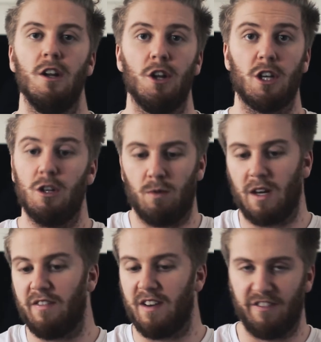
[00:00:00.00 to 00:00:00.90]
No, you were
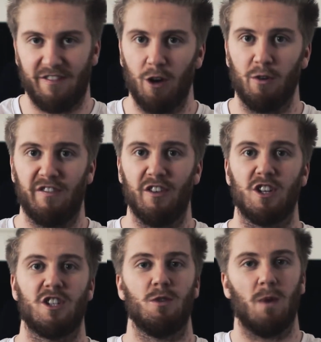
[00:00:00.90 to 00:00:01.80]
given a float
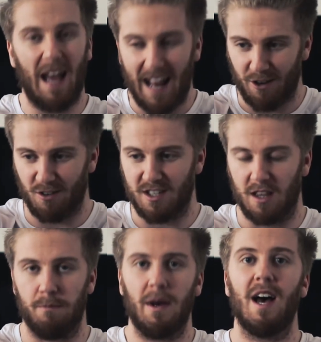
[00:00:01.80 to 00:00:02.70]
first, you were held
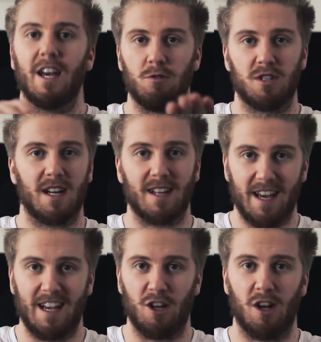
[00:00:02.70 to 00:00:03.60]
onto the bar, you started
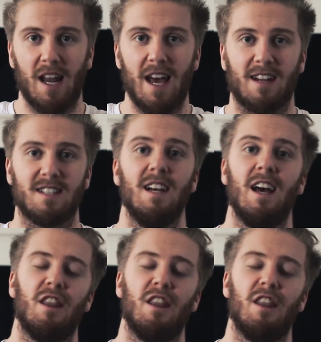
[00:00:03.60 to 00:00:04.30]
kicking your legs,